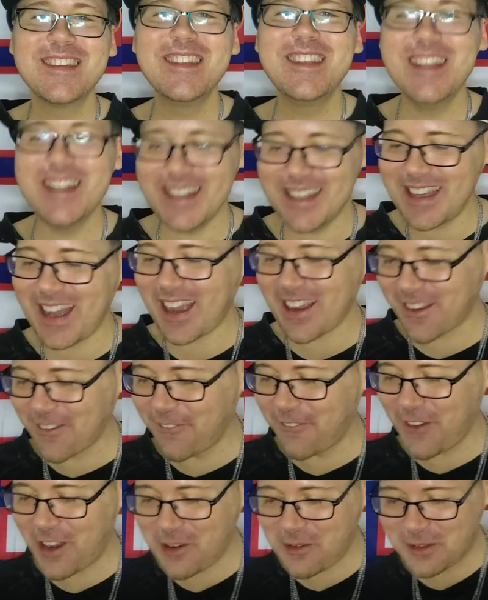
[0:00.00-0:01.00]
Yeah, I
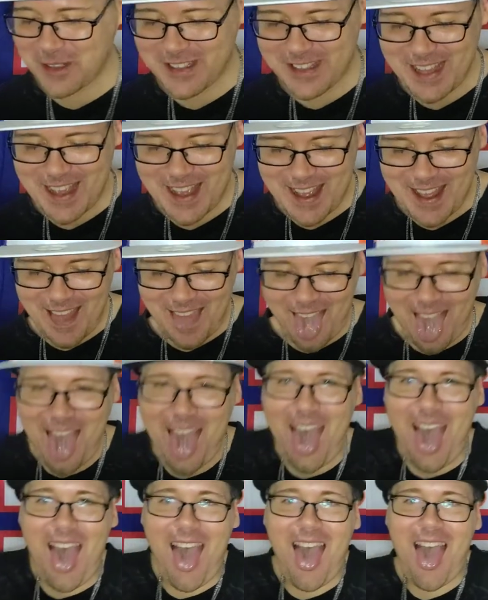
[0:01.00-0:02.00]
can fuck with
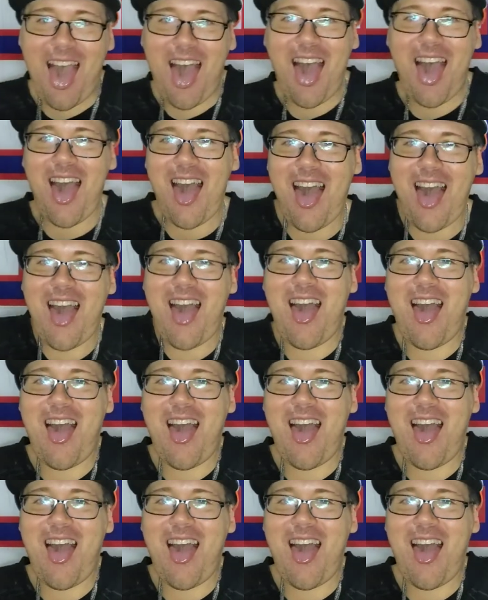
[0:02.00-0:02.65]
that.